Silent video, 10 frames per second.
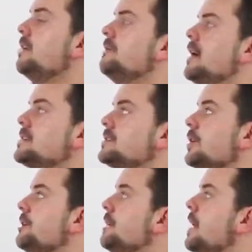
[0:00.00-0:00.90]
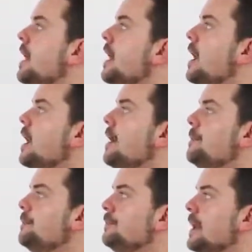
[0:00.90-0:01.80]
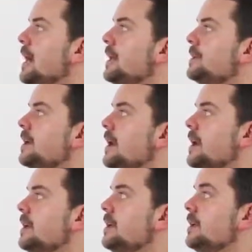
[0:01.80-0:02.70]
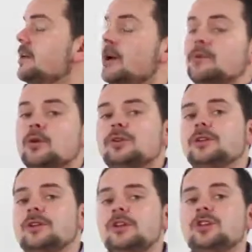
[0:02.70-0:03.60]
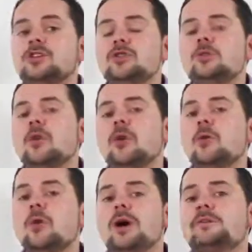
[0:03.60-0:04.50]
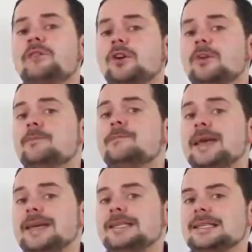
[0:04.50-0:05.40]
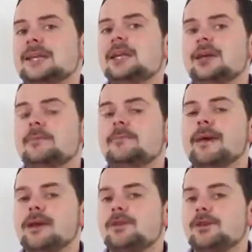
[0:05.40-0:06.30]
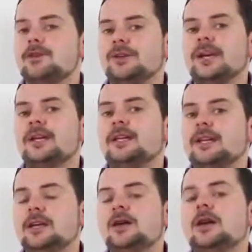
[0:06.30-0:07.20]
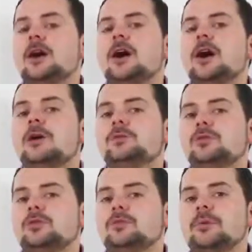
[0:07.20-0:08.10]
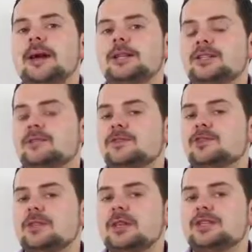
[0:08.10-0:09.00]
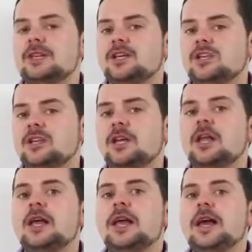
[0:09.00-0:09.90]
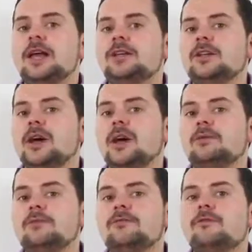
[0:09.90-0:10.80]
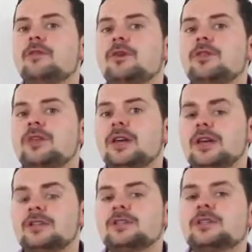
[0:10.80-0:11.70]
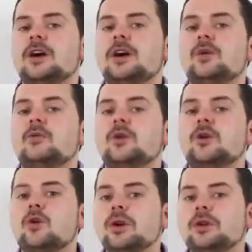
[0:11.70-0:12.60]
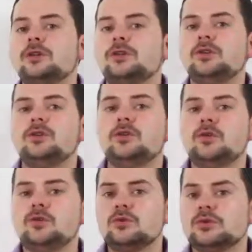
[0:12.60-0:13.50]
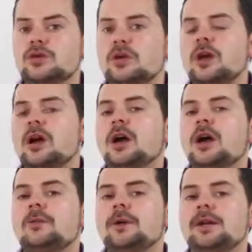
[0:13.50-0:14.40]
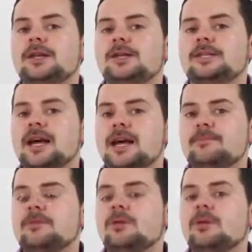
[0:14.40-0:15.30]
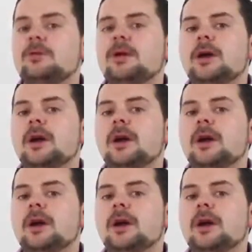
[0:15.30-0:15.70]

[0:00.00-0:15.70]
faster. Here I'm going to teach you one very basic method or technique to practice visualization. And for this, we're going to use an example